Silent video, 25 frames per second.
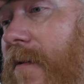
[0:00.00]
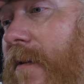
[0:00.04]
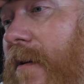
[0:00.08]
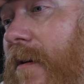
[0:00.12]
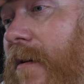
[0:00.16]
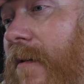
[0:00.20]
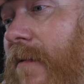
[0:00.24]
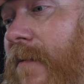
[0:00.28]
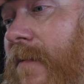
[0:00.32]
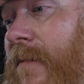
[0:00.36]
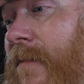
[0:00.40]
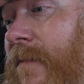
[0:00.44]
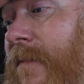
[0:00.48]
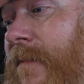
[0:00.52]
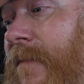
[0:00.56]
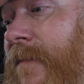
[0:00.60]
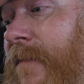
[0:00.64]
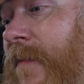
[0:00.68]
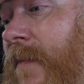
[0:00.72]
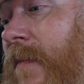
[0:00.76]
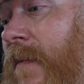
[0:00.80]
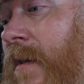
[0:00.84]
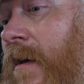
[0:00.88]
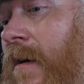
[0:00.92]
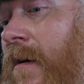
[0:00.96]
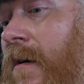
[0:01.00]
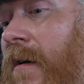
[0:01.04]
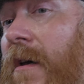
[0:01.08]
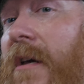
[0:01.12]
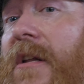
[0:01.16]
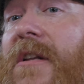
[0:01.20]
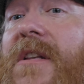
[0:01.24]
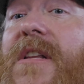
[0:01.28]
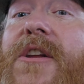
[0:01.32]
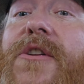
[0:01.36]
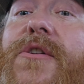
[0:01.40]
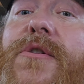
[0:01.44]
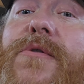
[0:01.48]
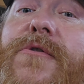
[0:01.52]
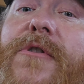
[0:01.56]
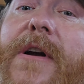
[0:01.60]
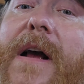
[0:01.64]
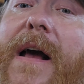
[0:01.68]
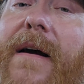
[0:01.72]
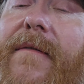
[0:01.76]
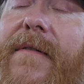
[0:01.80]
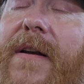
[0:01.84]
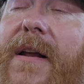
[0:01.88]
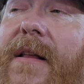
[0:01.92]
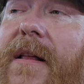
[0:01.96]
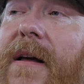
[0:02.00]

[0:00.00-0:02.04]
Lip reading: than continue driving it